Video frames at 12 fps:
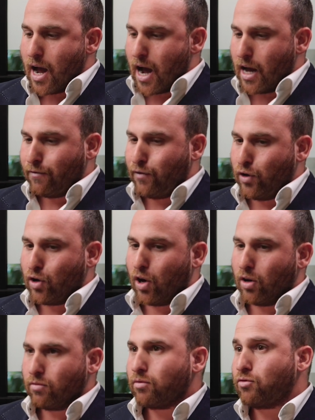Have you
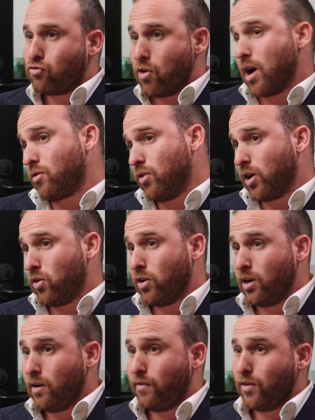got track record?
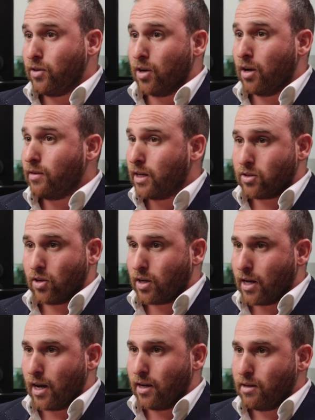And if you don't, that's
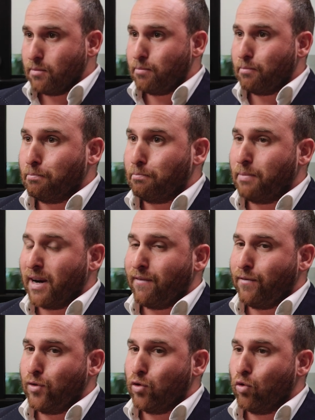okay. But
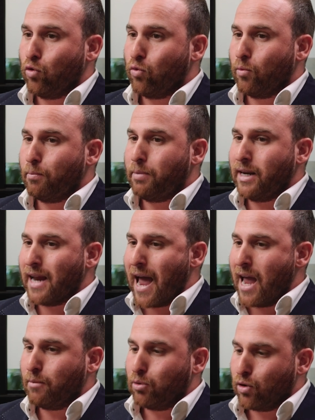have you been
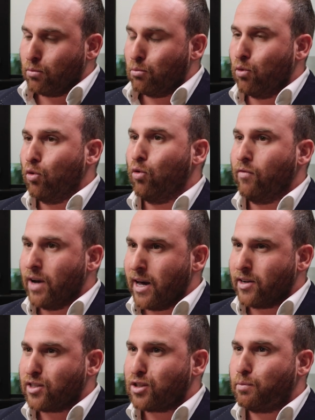able to move at
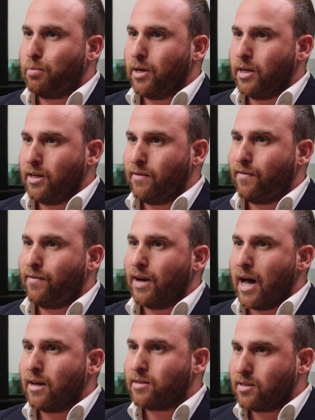a speed
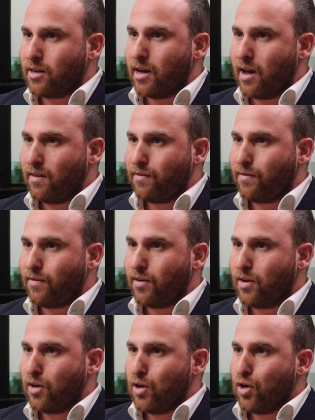fast enough
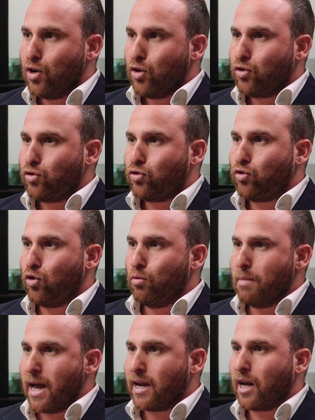to
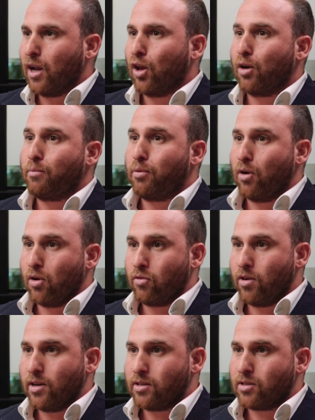make a lot of
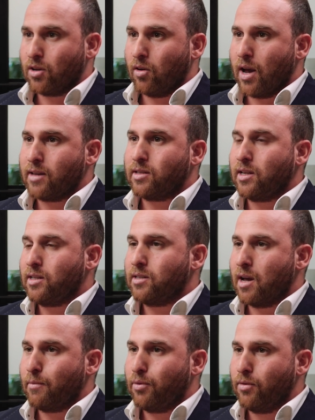progress? So as an
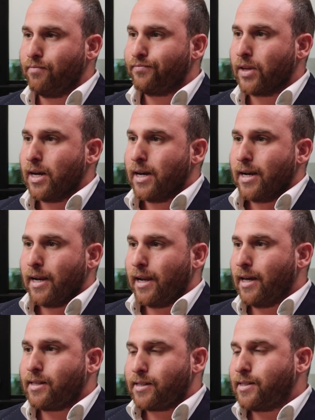example,
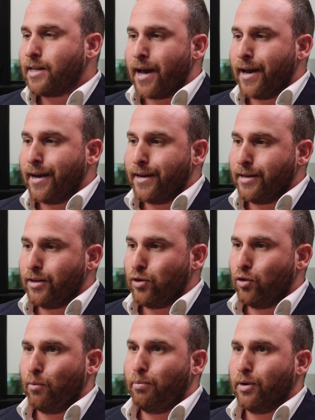let's say
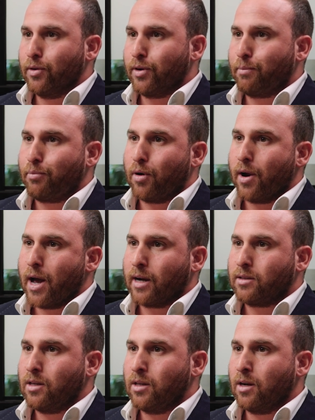you build a
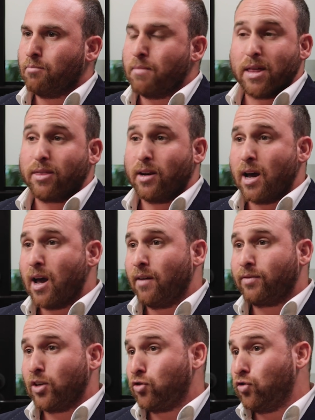product in a month and a
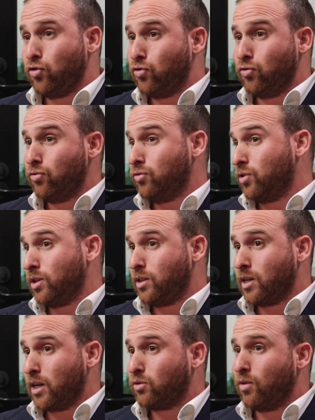half that should usually
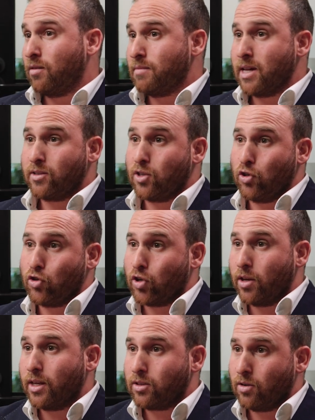take 12 months and you
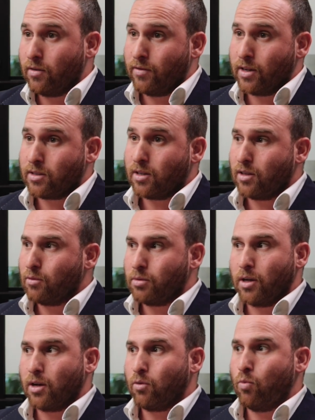show that to an investor, they'll be
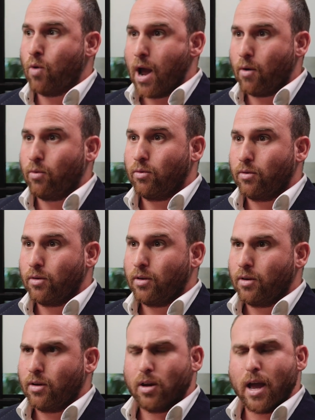like,
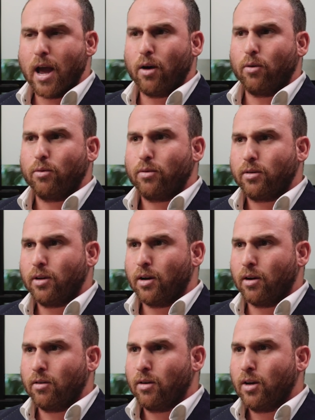wow, you
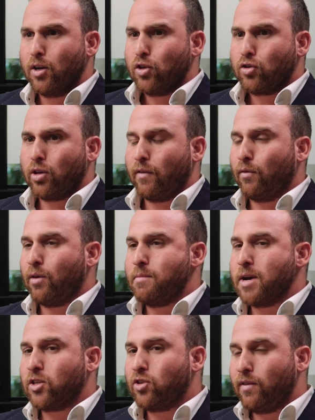know? So
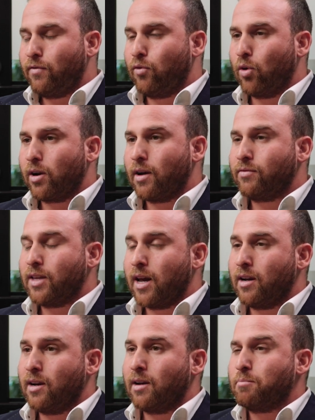imagine if what I've done
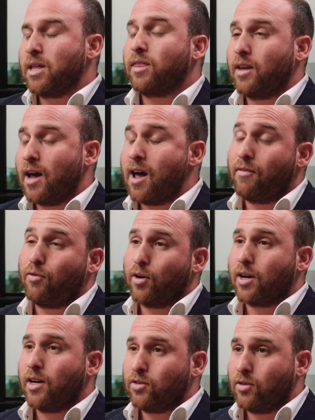in a month and a half, what
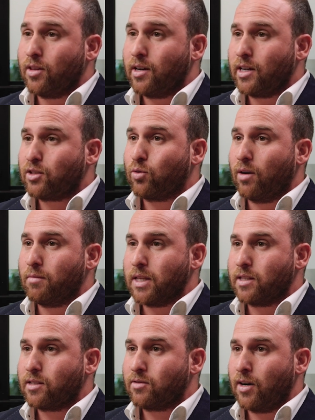can I do in the next 12
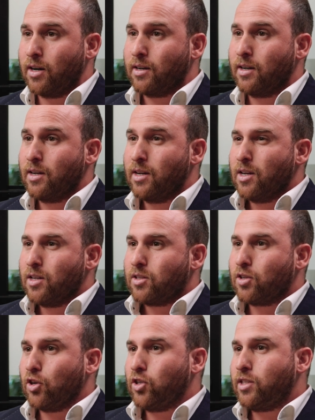months, right?
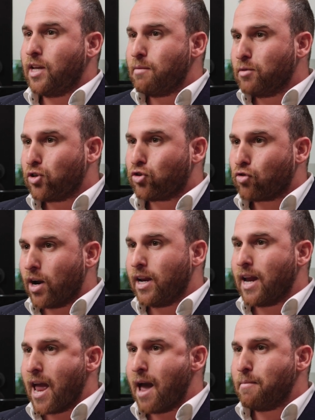So
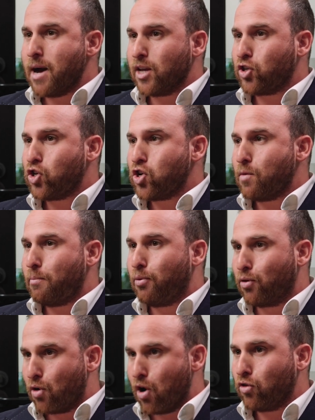demonstrating how much
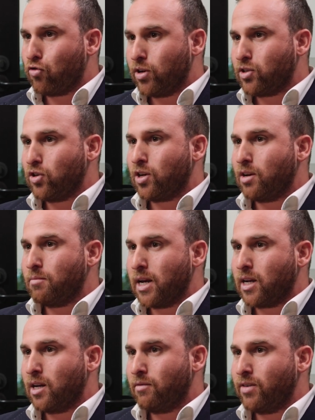progress you can
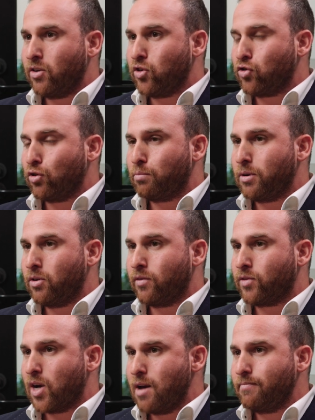make in a very short period
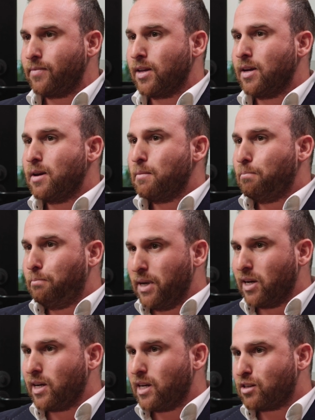of time,
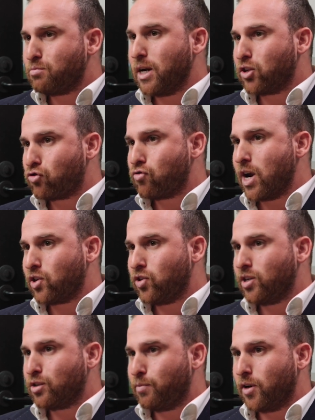building as much
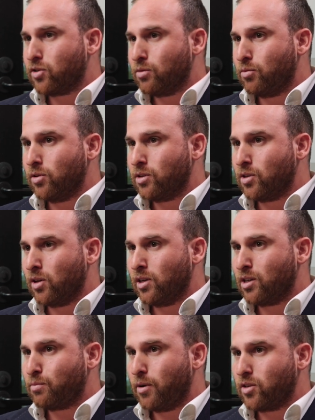traction as possible as early
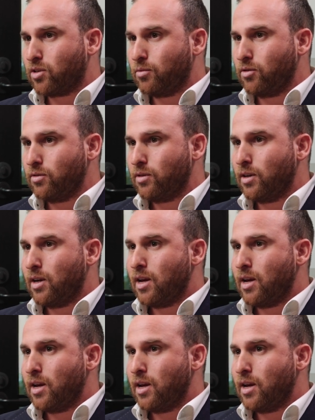as possible.